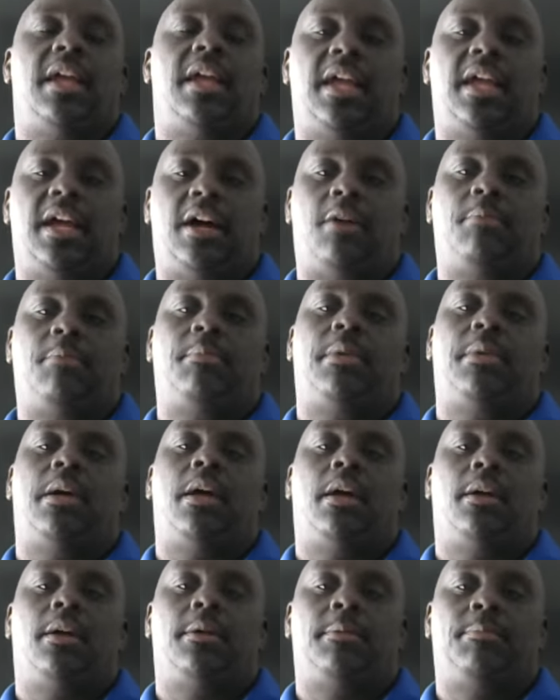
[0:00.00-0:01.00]
help
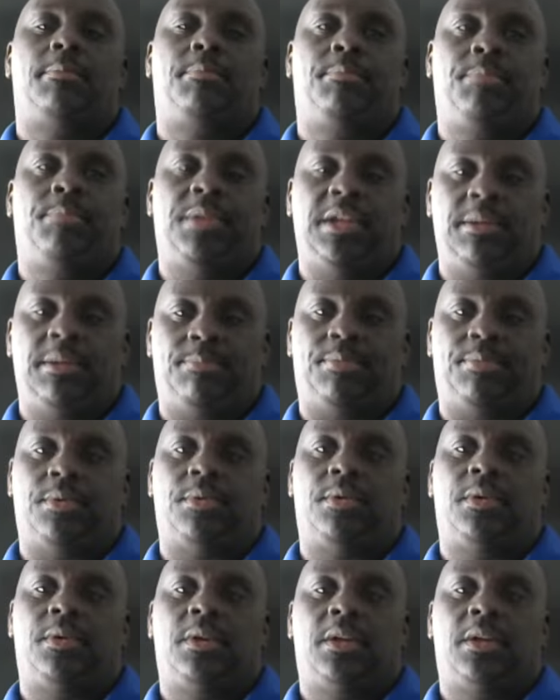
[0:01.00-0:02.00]

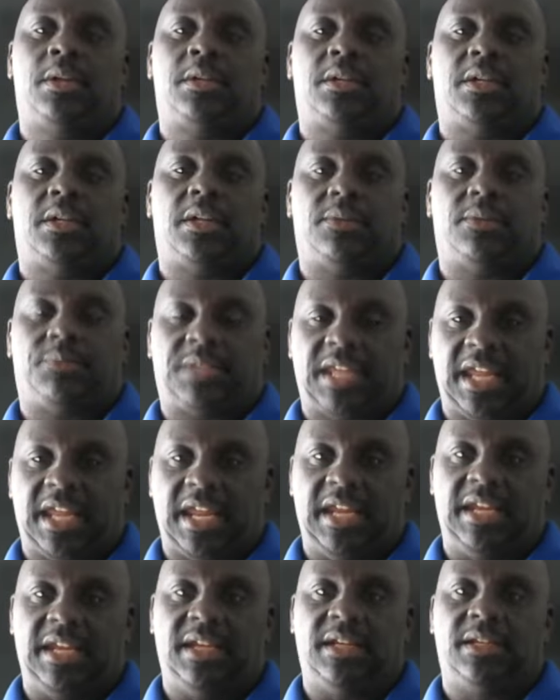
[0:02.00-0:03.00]
people
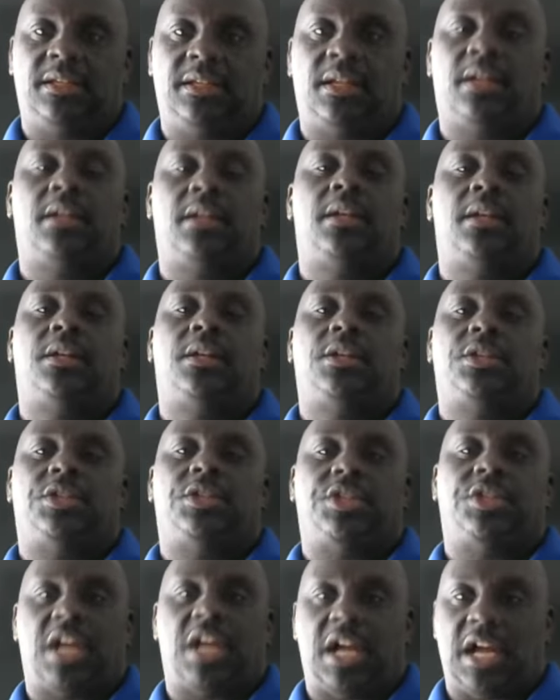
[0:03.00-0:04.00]
attain
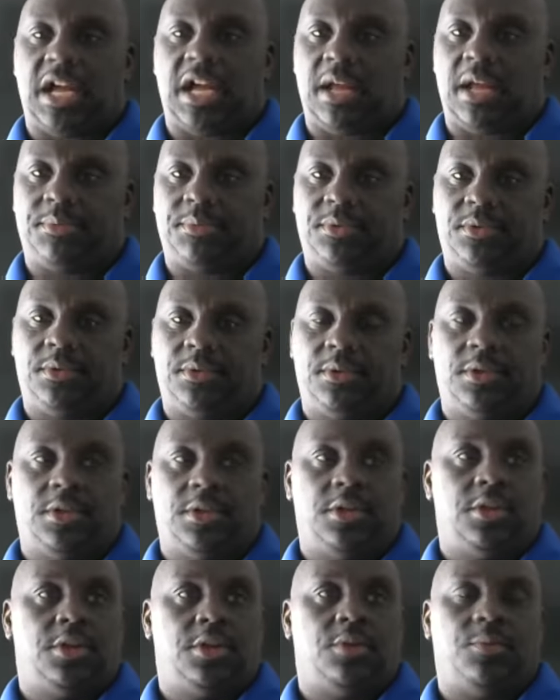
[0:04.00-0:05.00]
jobs.
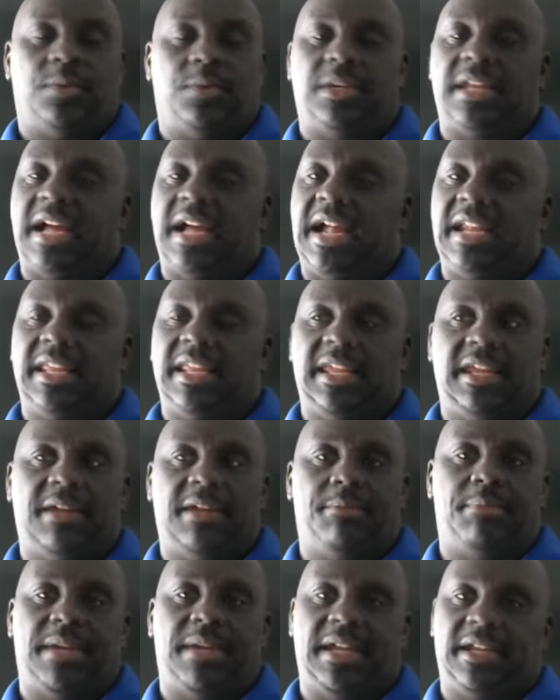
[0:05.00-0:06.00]
We're not
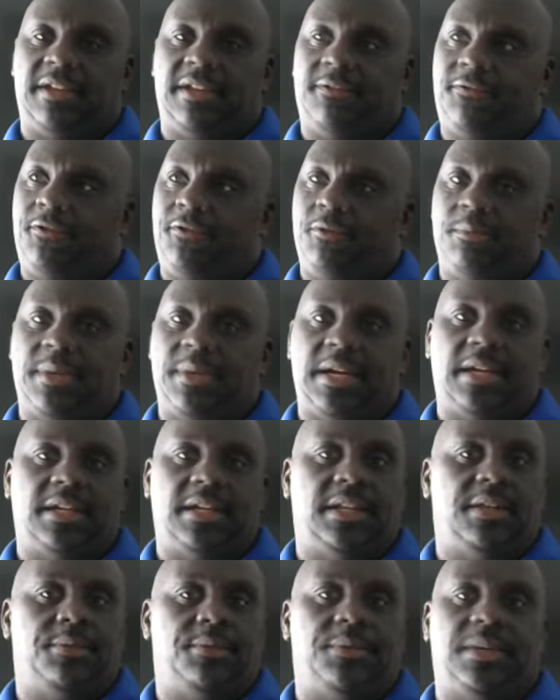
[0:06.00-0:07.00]
here begging for
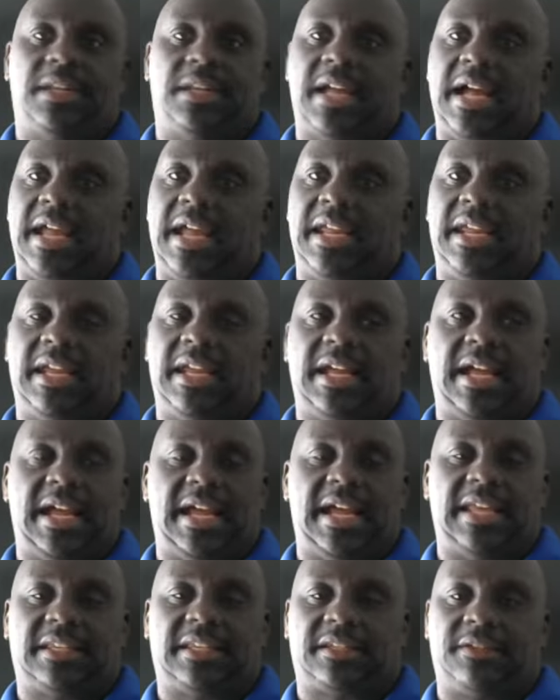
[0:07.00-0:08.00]
money. We're not here
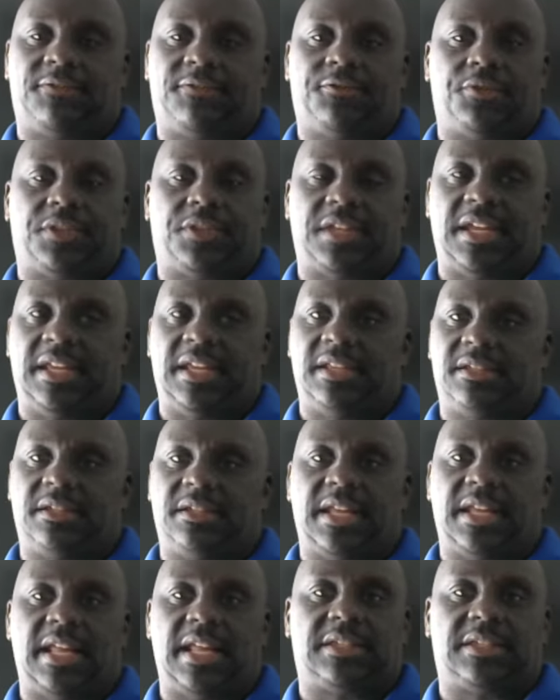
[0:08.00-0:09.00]
asking for things
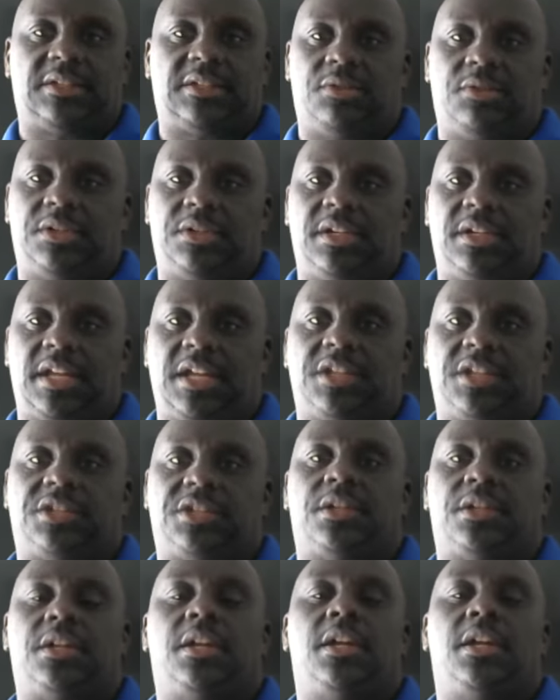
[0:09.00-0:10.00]
of that sort of
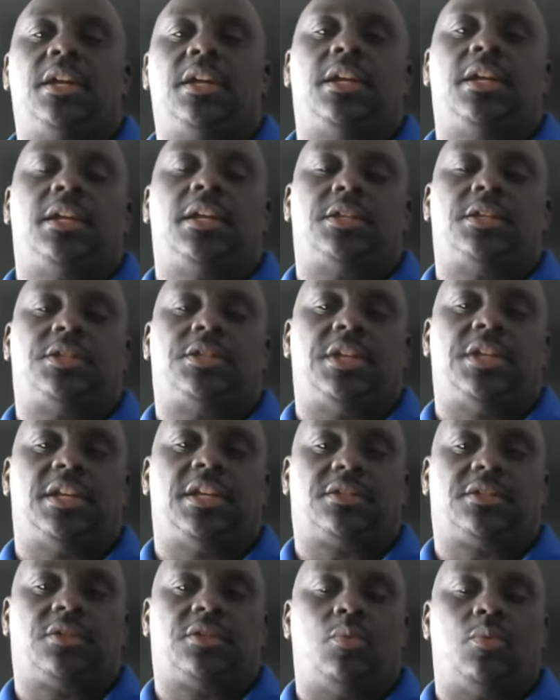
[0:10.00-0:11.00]
nature. It's
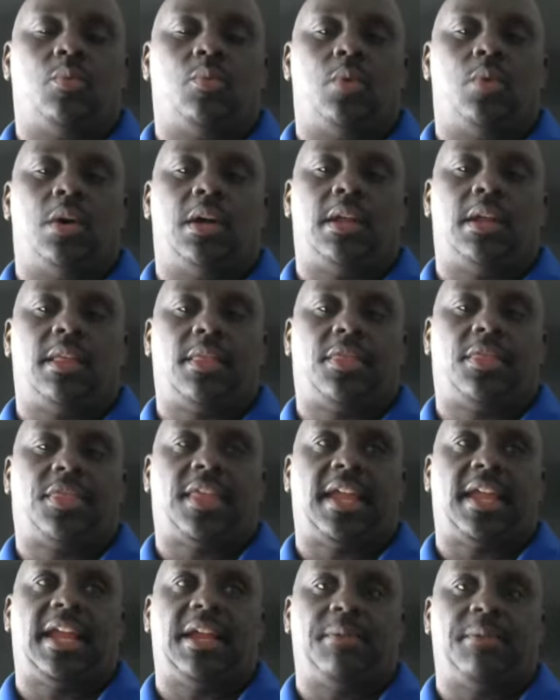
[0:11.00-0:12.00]
just the one
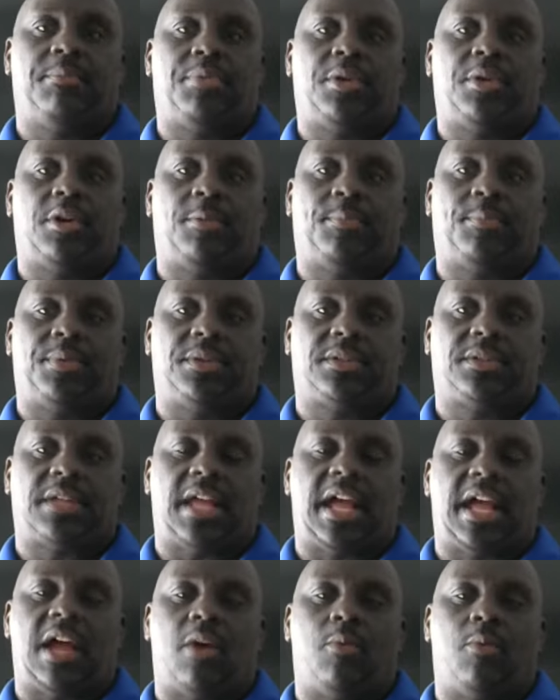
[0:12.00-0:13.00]
thing purpose,
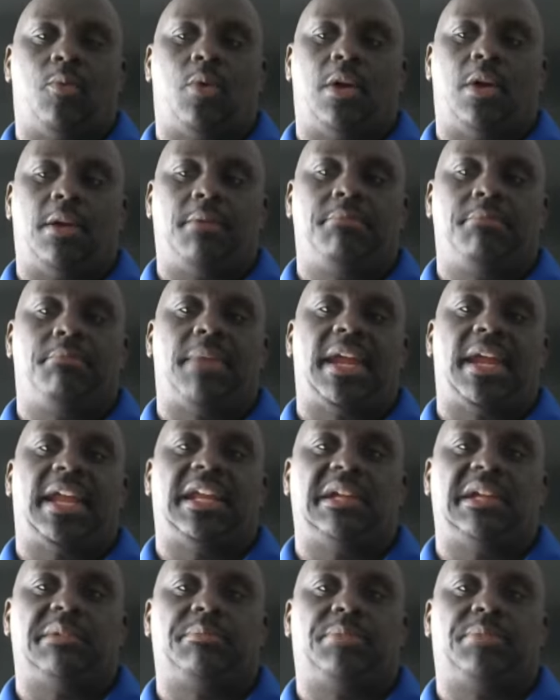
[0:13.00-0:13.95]
our one main